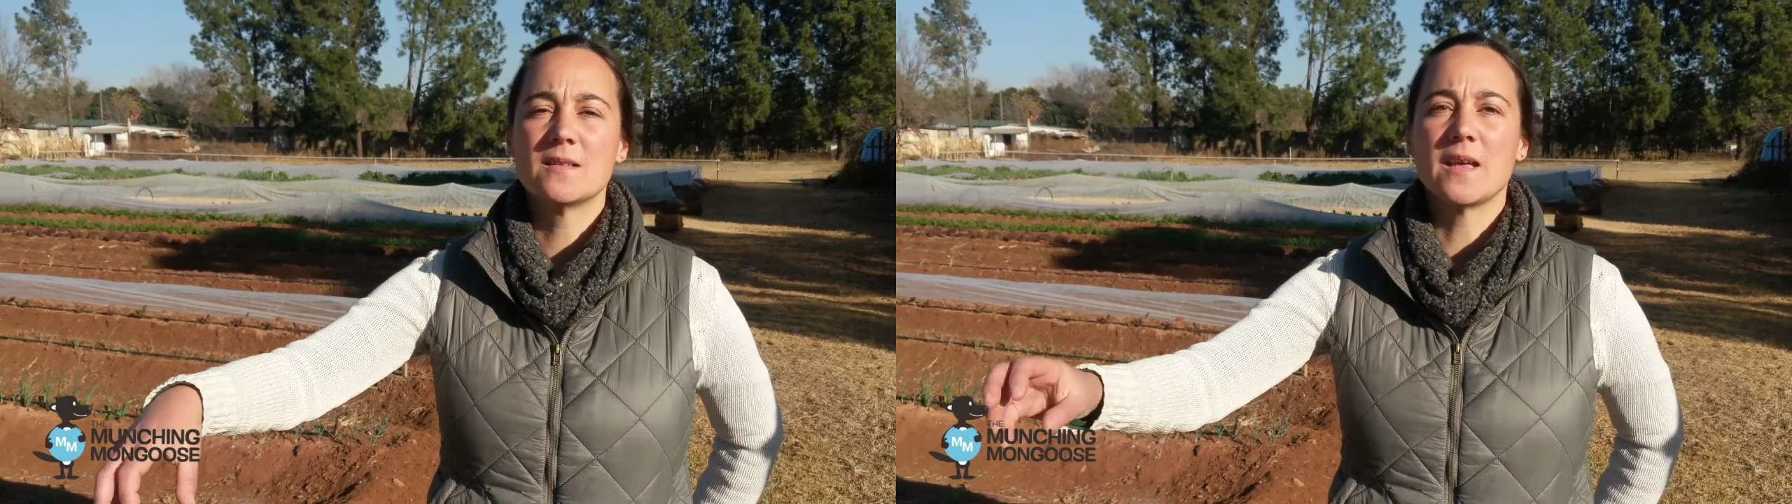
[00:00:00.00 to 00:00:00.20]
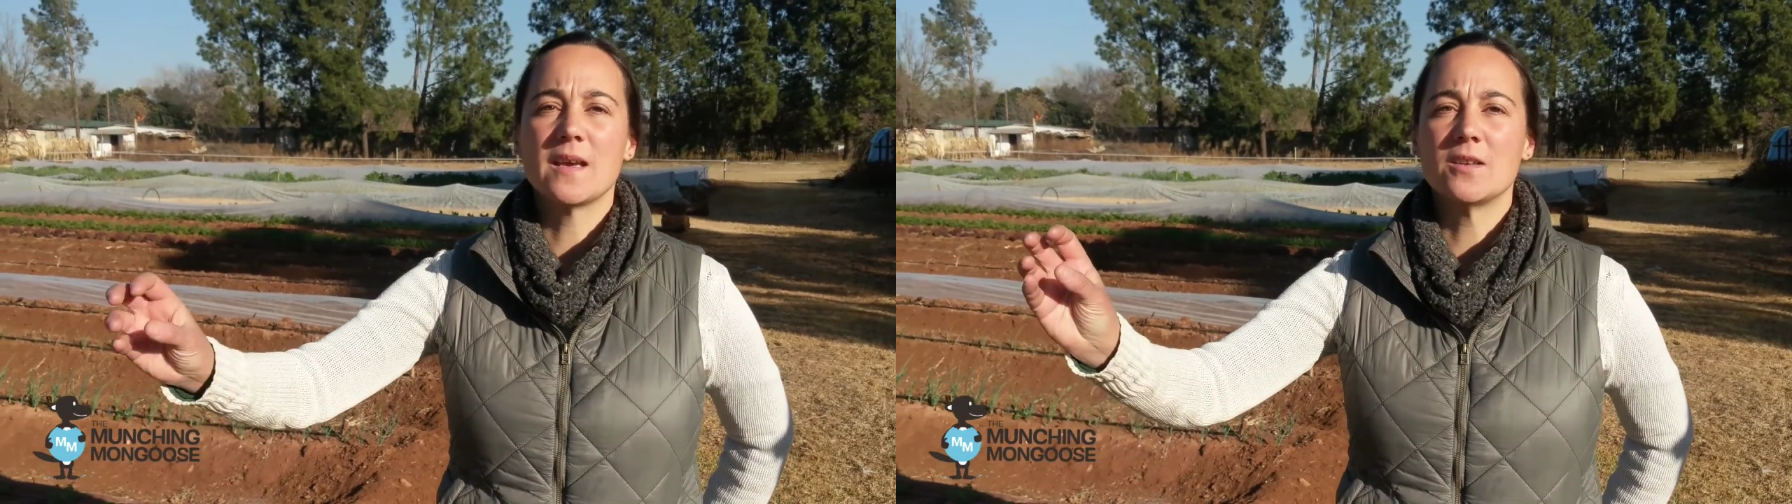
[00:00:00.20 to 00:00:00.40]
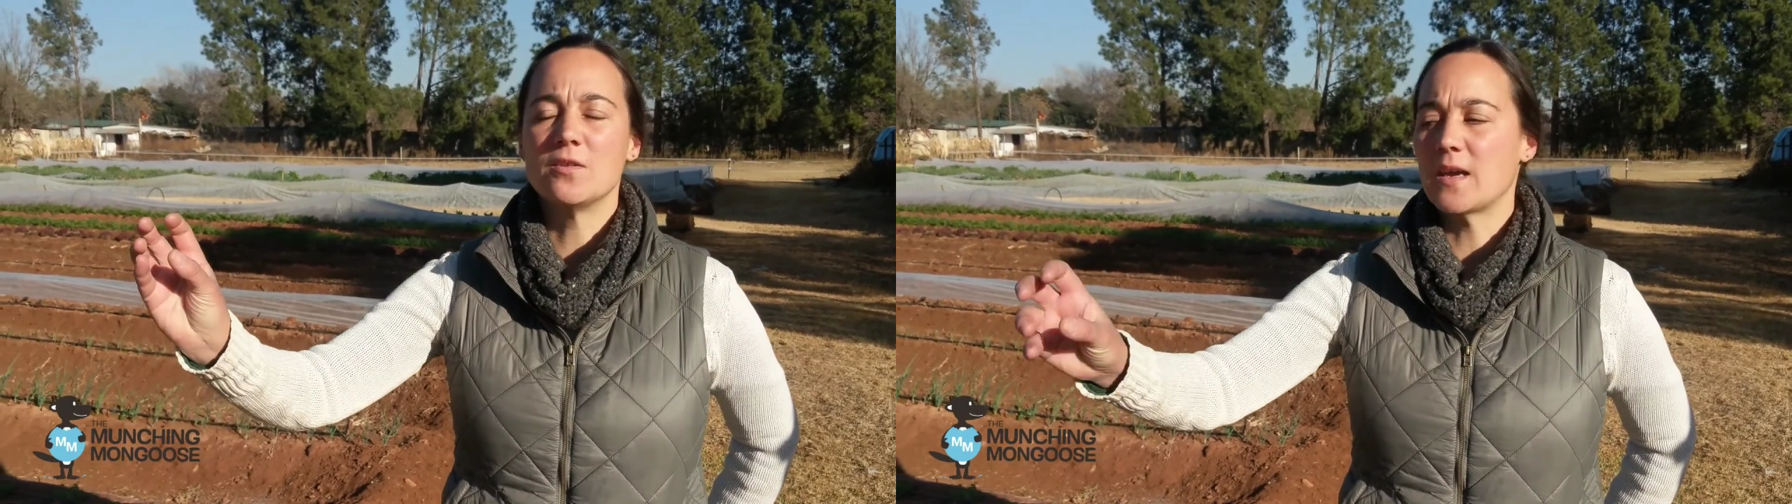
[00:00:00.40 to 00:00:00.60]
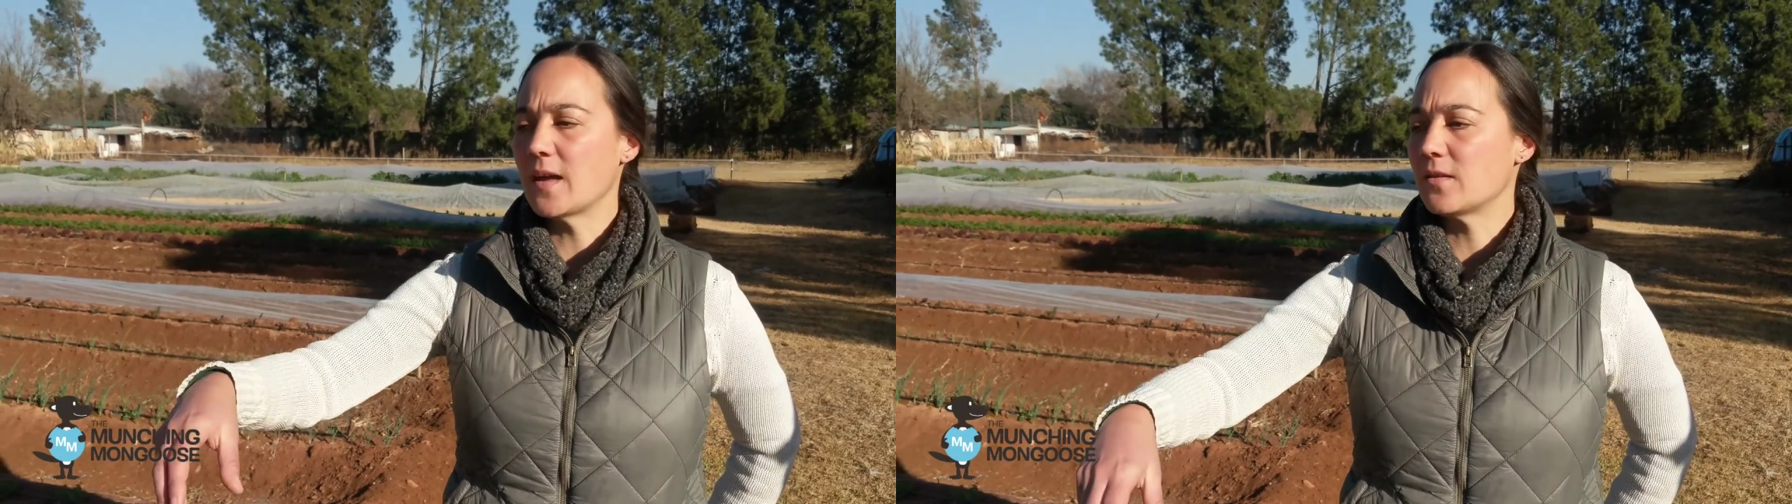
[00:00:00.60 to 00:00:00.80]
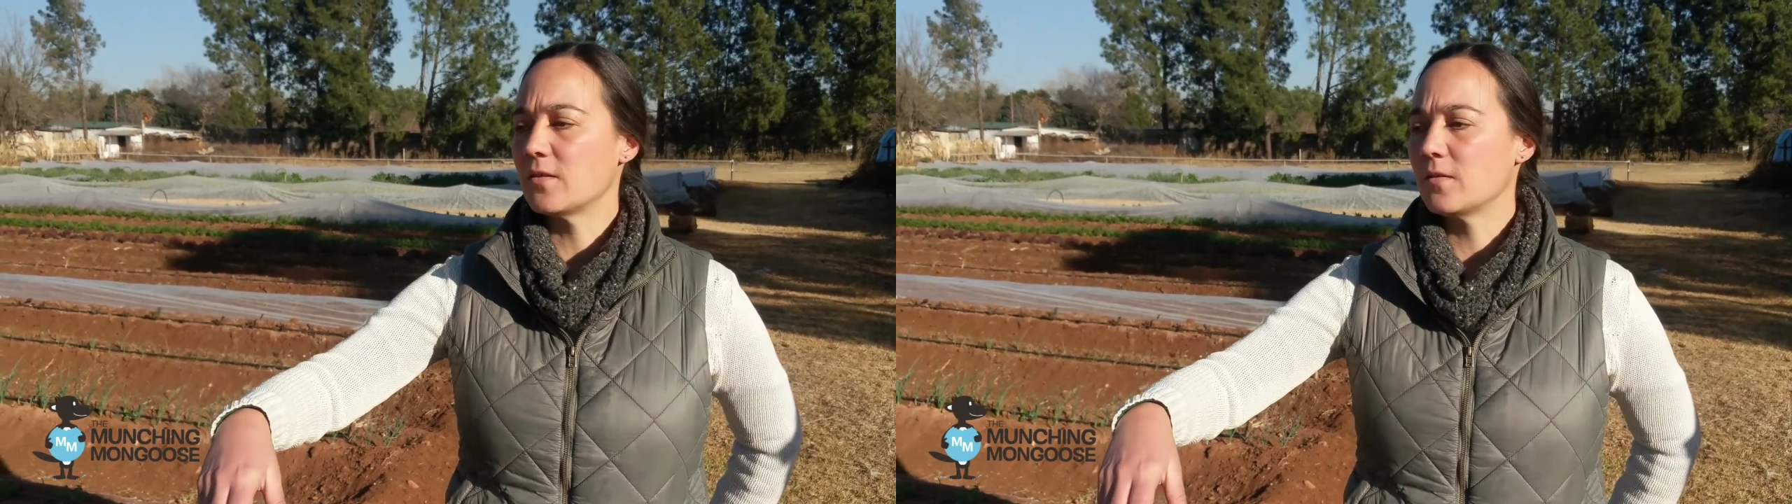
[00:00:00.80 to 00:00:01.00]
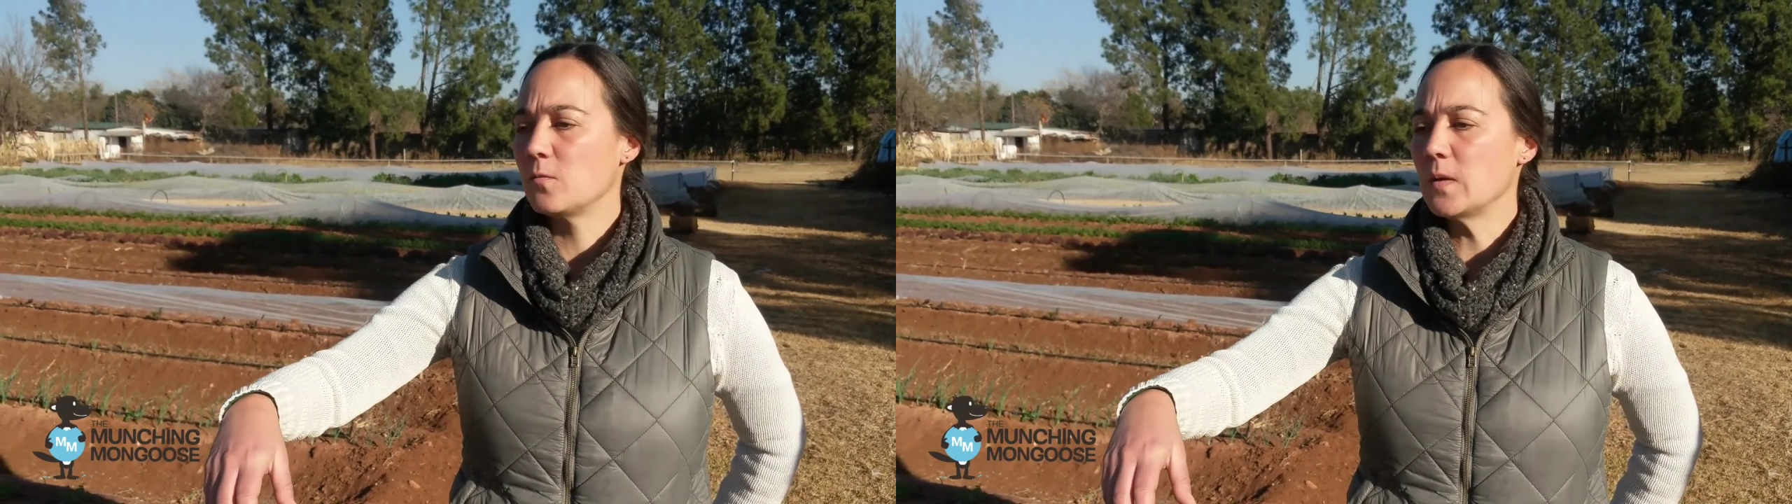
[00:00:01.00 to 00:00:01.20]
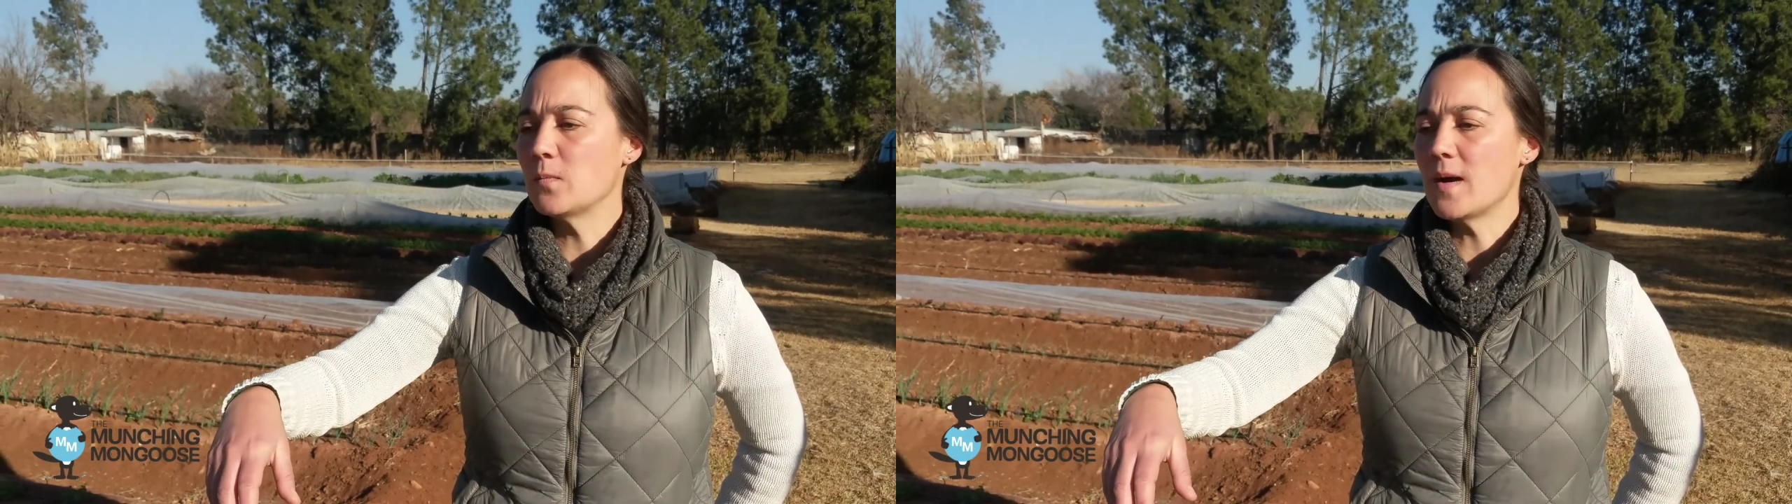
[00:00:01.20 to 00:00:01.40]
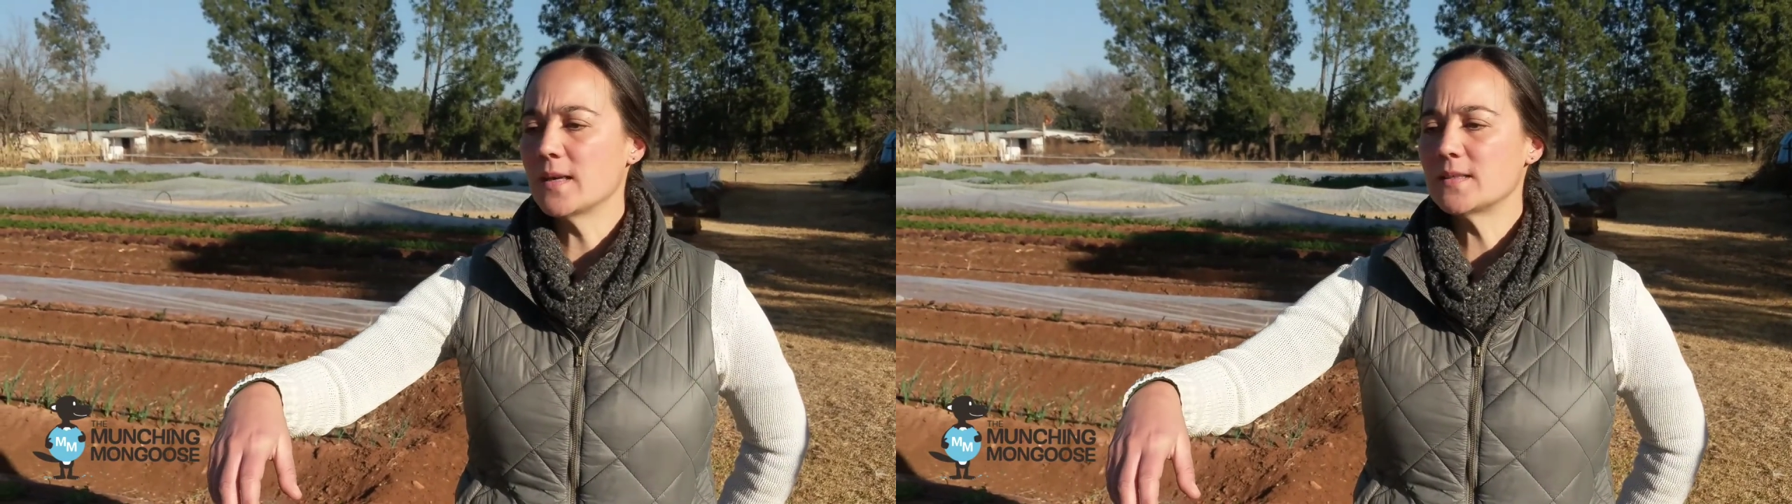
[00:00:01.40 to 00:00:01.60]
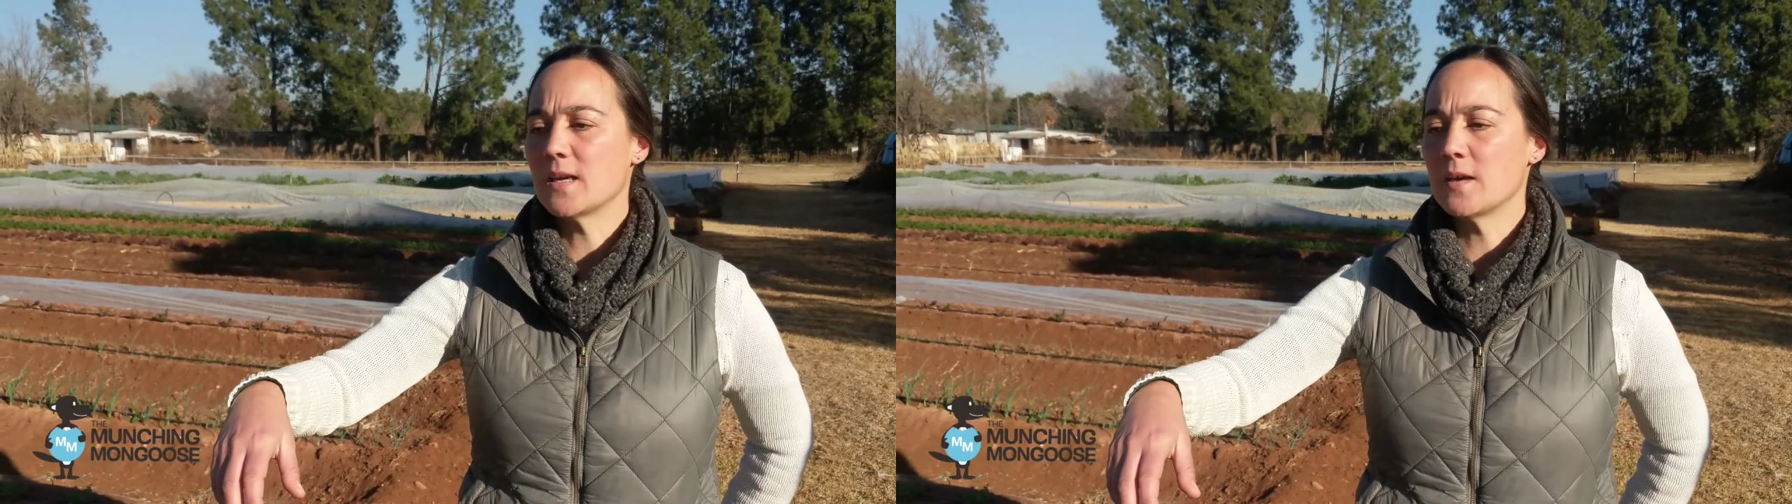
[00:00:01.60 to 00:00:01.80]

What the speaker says: They do gather. We might